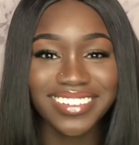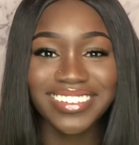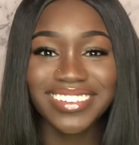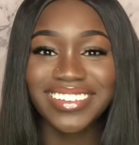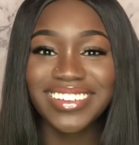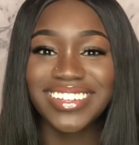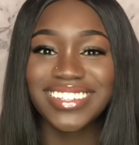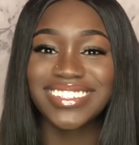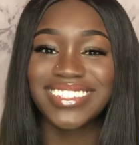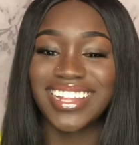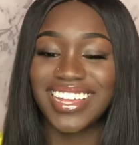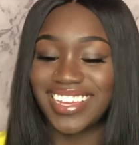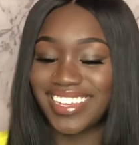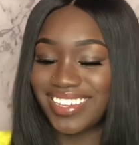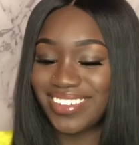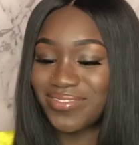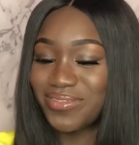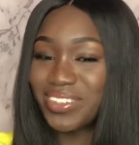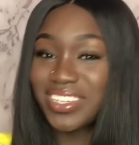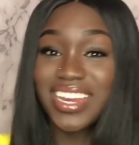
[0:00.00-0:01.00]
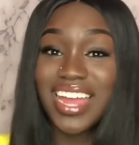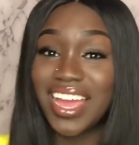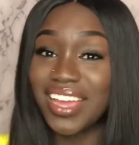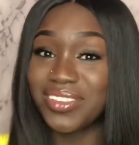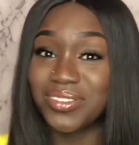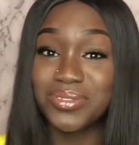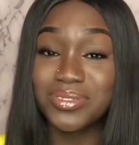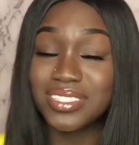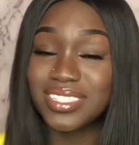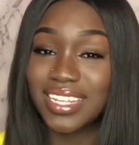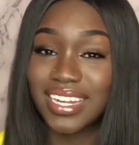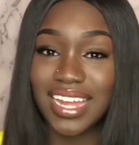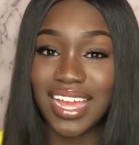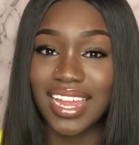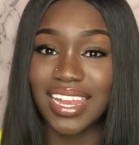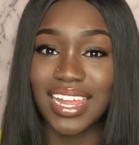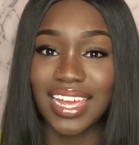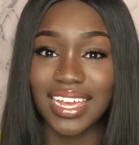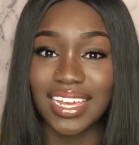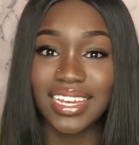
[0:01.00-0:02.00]
Cause like we not used to
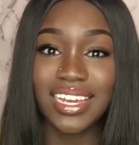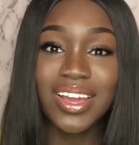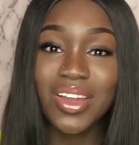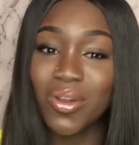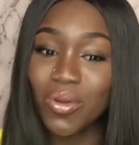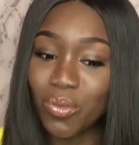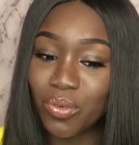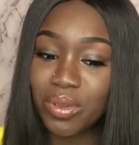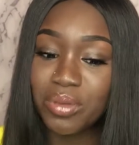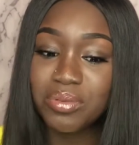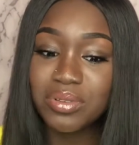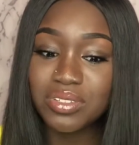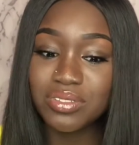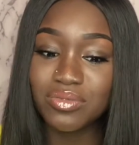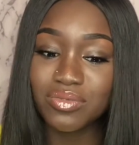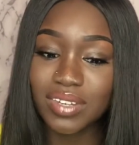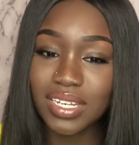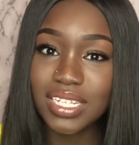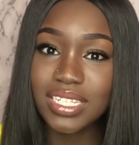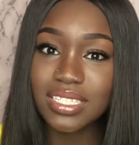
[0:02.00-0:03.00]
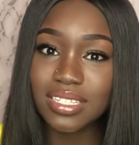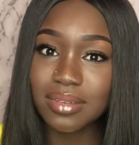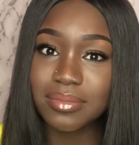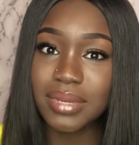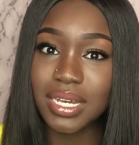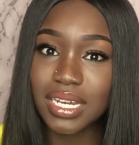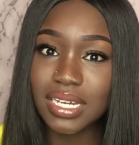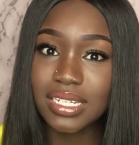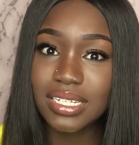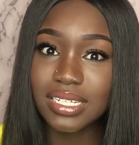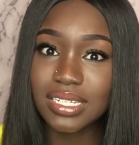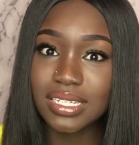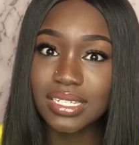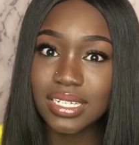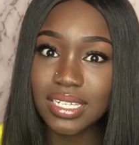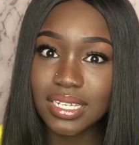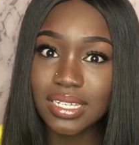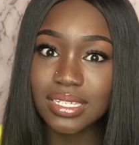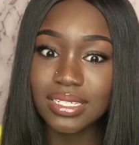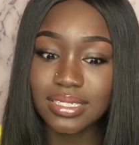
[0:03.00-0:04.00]
that. Like we was really some ugly
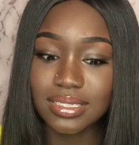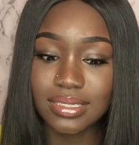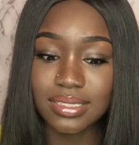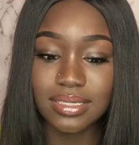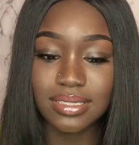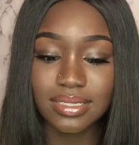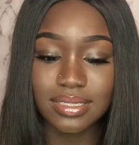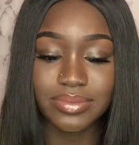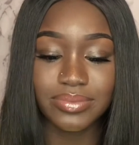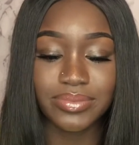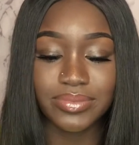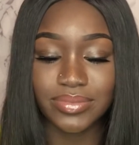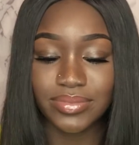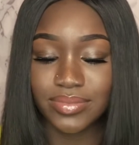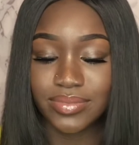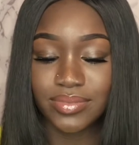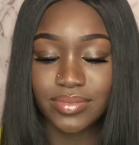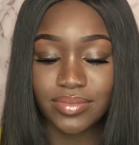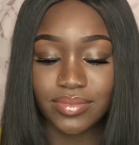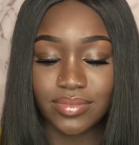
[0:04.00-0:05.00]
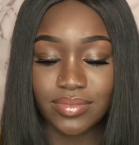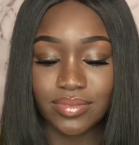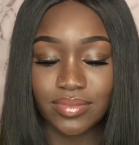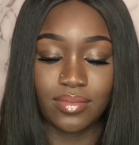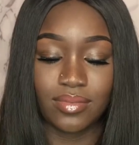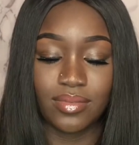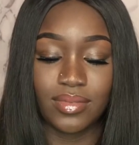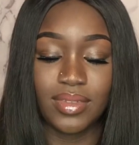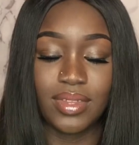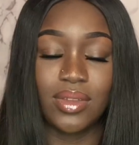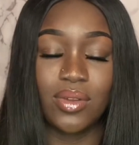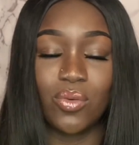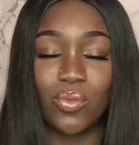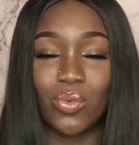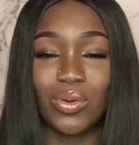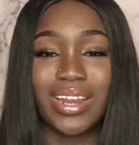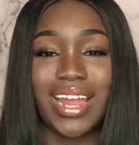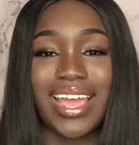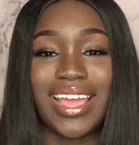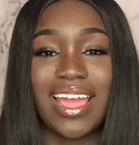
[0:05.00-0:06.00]
kids.
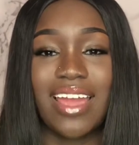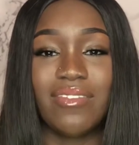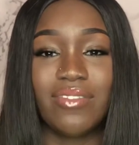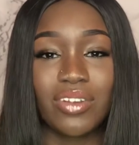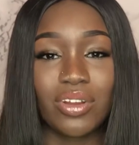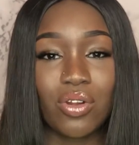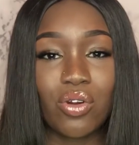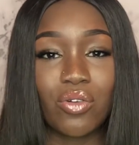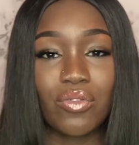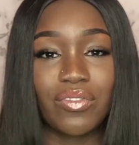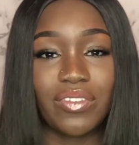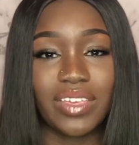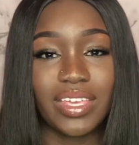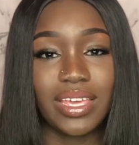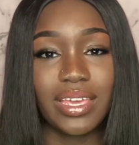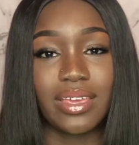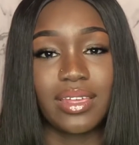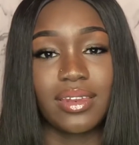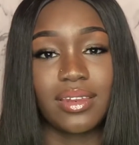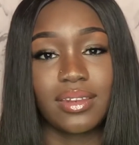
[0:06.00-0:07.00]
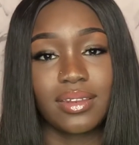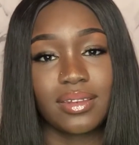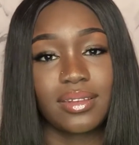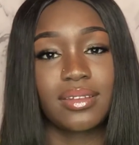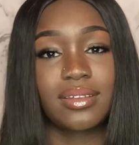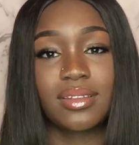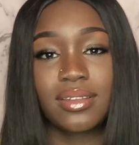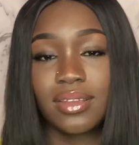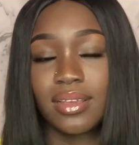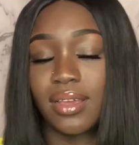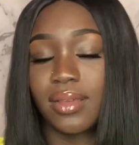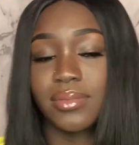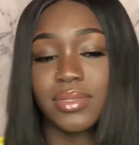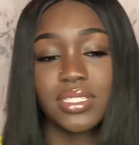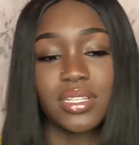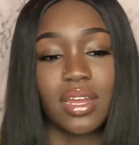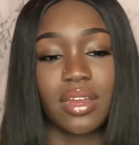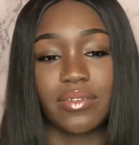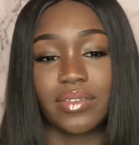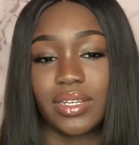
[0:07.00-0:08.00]
Would I ever go vegan? I'm
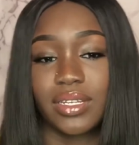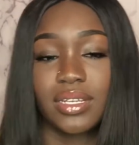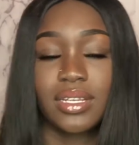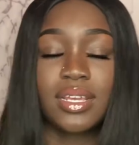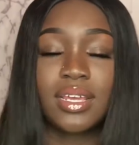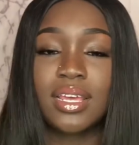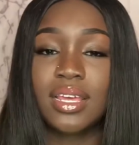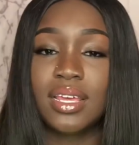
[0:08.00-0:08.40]
sorry.